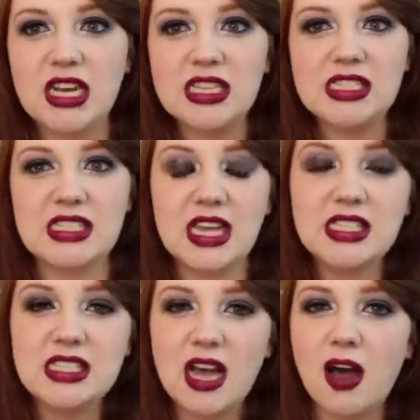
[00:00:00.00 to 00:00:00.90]
in a
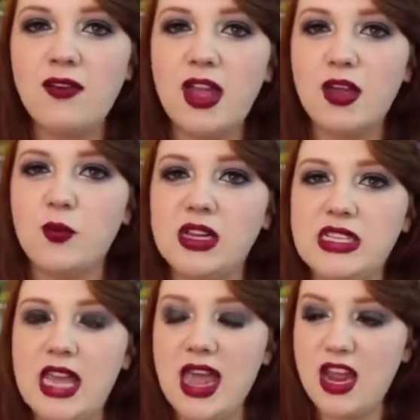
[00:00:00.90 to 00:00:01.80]
sense of it
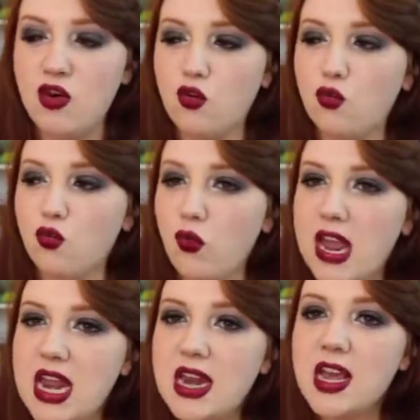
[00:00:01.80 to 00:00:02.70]
was a
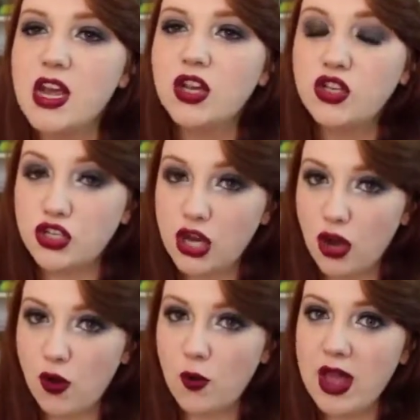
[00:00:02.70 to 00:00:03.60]
great
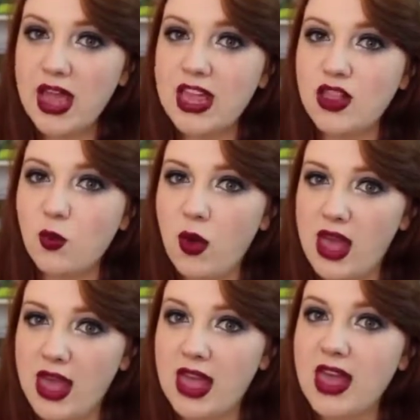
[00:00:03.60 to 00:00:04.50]
show in the
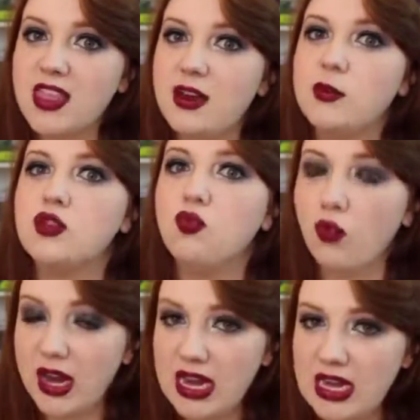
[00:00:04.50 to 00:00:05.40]
way that it was
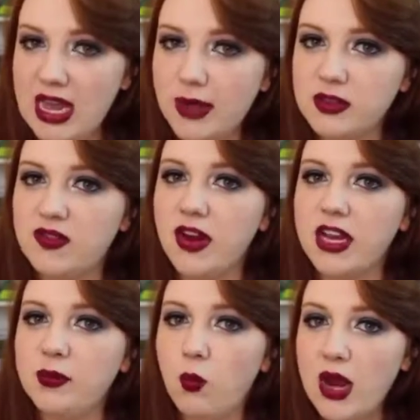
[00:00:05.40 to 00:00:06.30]
written. It was
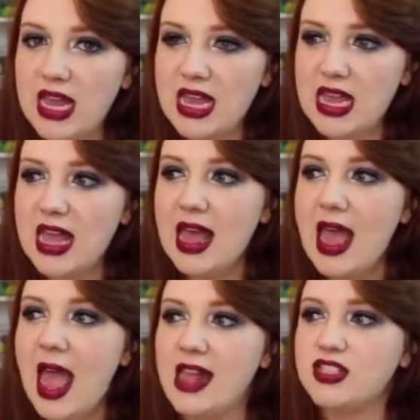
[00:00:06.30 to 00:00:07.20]
very witty
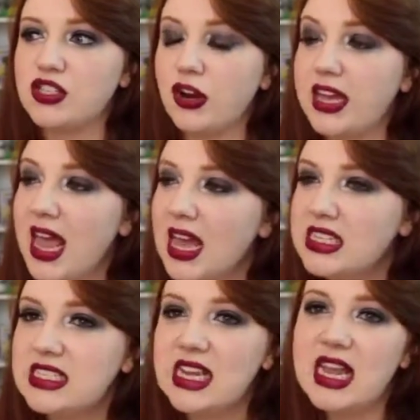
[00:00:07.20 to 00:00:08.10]
and
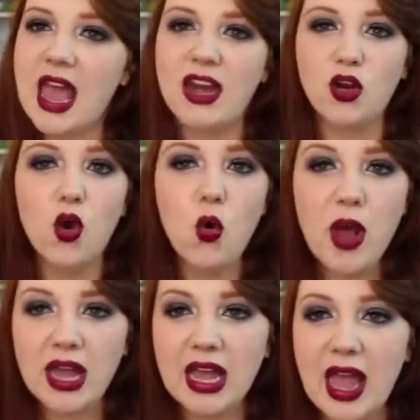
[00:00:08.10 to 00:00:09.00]
sarcastic and
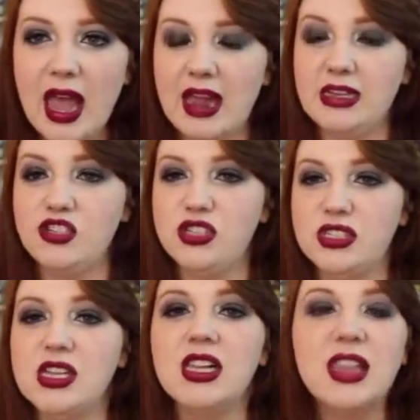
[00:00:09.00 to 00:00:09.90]
quick and
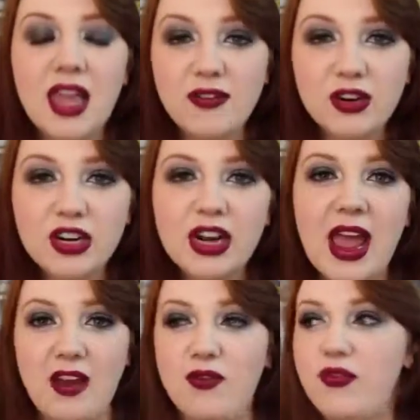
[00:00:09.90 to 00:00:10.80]
just clever
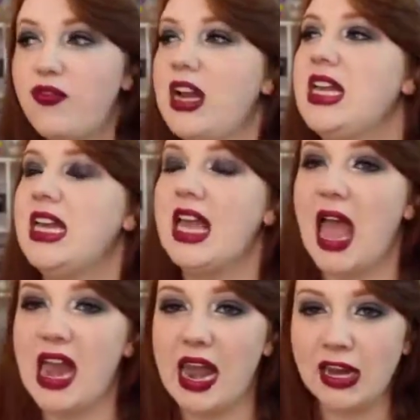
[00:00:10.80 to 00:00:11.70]
and funny,
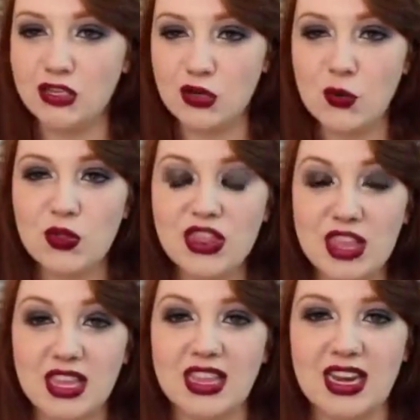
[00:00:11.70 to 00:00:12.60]
and I don't
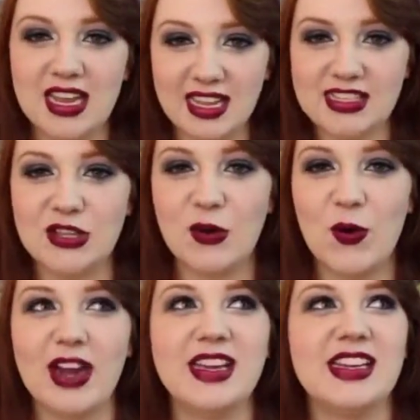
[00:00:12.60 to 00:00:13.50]
think that it gets the
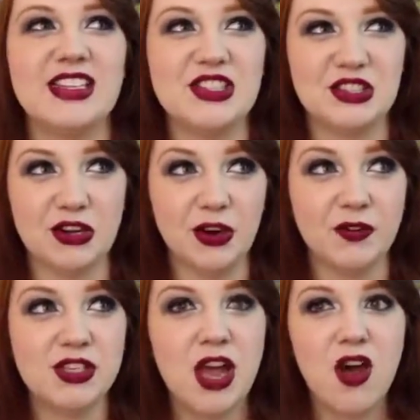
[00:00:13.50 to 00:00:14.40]
credit it
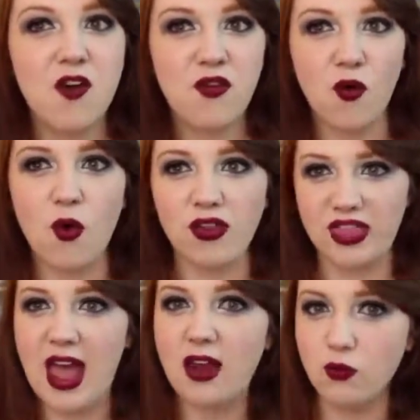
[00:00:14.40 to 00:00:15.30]
deserves for
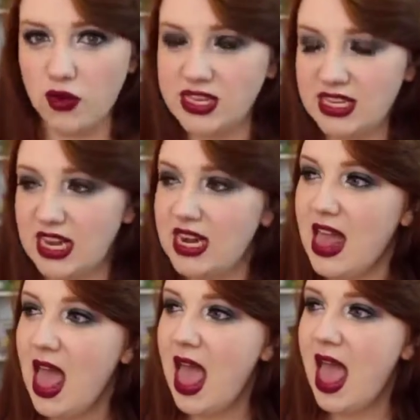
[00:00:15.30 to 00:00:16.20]
that reason.
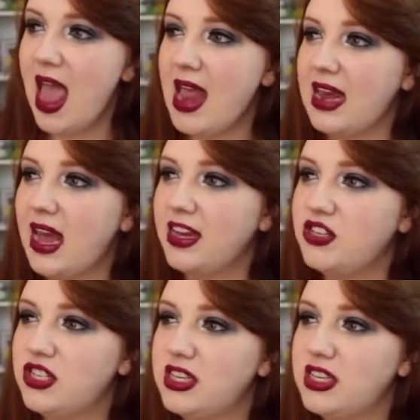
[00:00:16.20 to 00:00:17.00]
And I